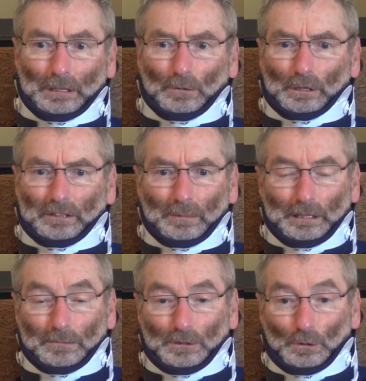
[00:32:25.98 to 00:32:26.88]
We've
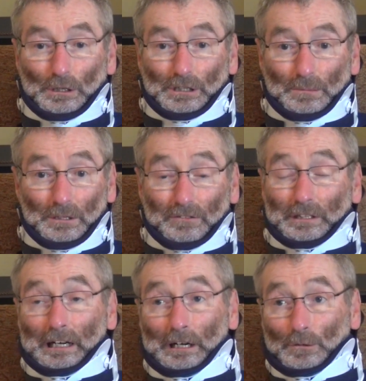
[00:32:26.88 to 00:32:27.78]
been doing some
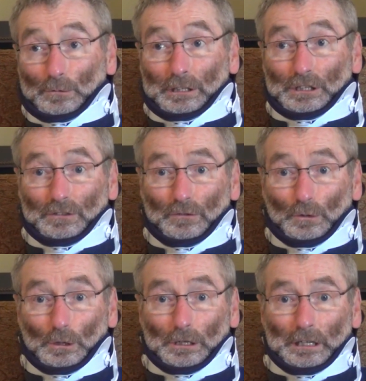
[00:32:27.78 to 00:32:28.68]
different outreach
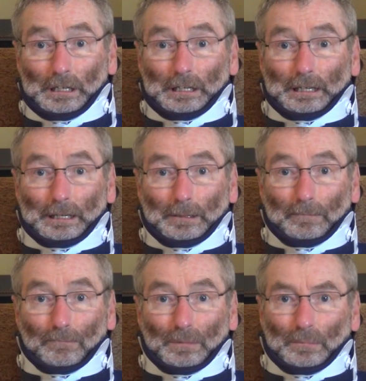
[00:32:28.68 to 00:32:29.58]
for
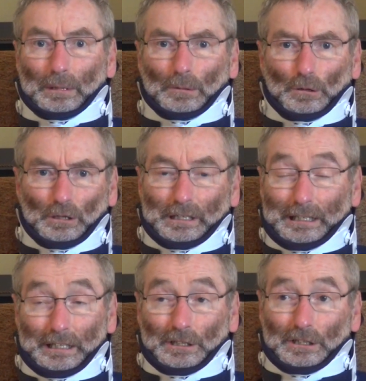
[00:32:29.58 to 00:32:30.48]
people looking
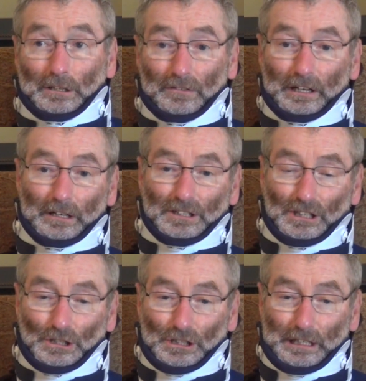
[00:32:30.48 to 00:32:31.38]
into the faith,
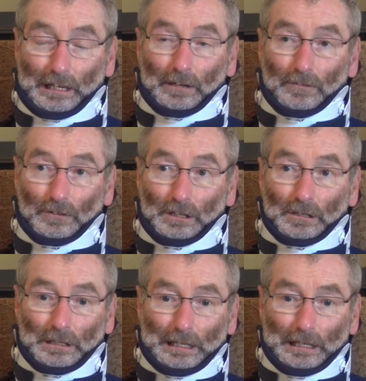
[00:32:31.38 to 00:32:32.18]
such as Alpha,